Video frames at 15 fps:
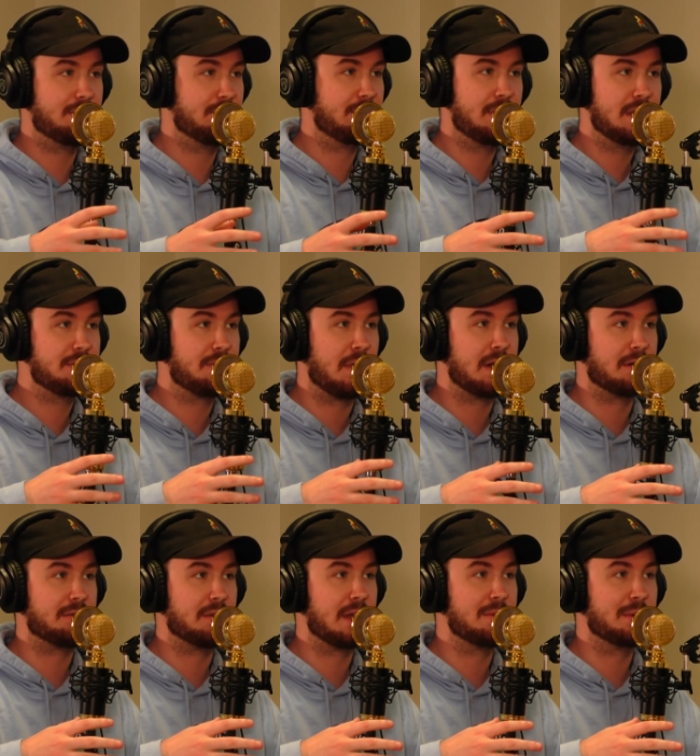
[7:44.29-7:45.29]
his fight or
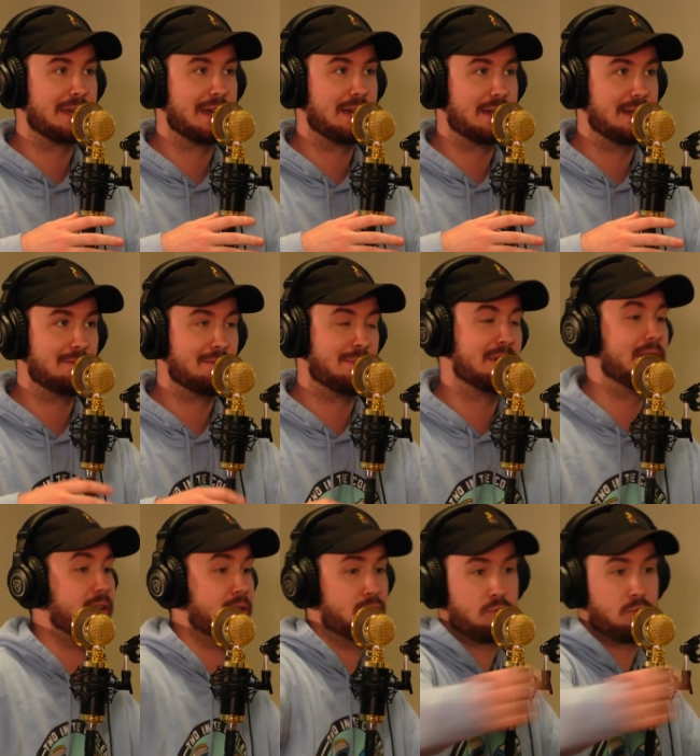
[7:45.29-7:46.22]
flight would kick in and would be like